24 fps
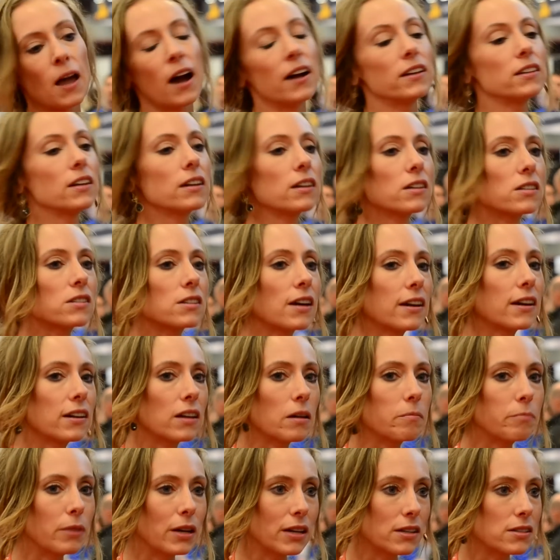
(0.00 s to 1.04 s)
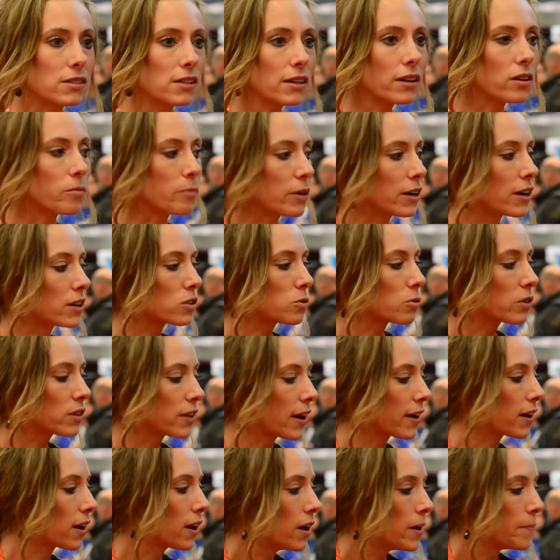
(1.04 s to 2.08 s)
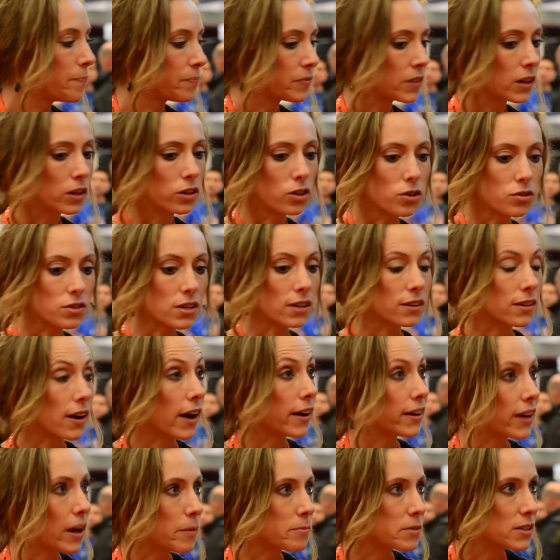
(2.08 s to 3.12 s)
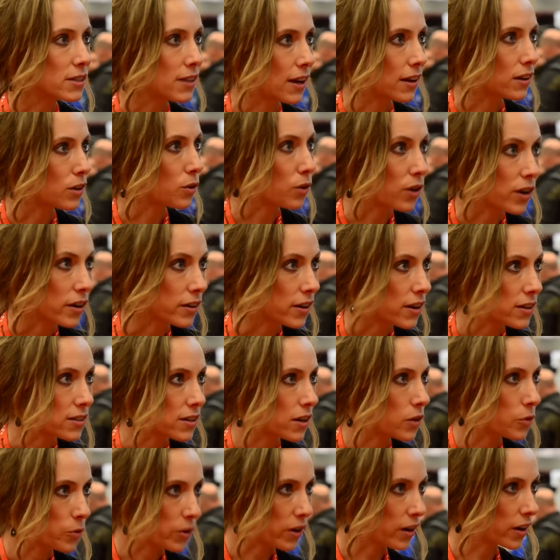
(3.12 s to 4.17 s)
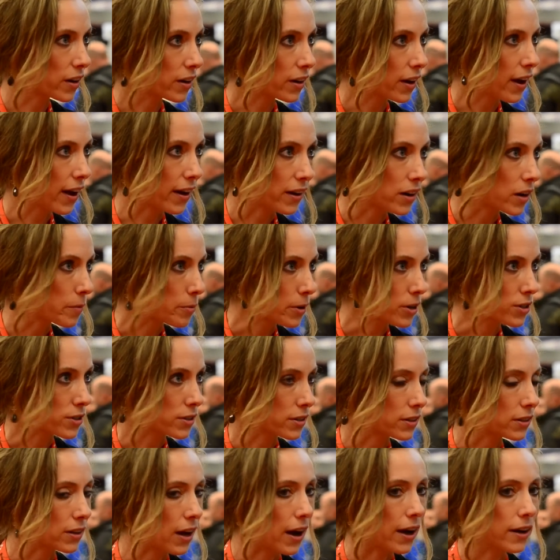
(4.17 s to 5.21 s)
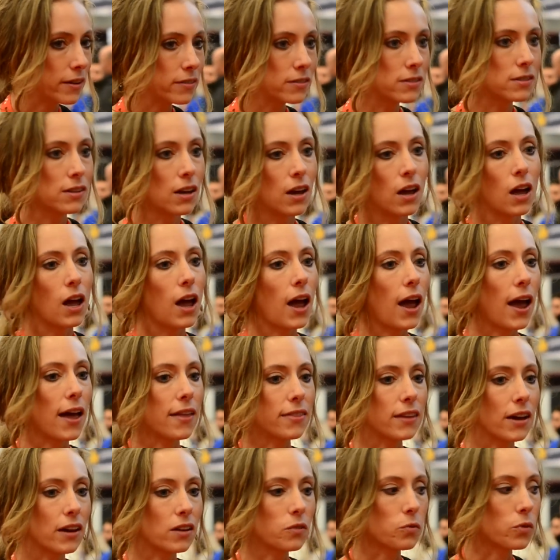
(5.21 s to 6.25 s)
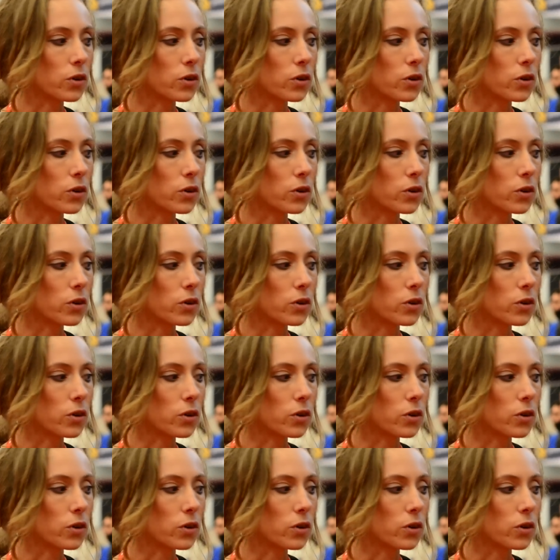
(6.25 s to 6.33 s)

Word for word: I think, is like a big deal because we're like using nine apps a day to organize our work and our personal lives and then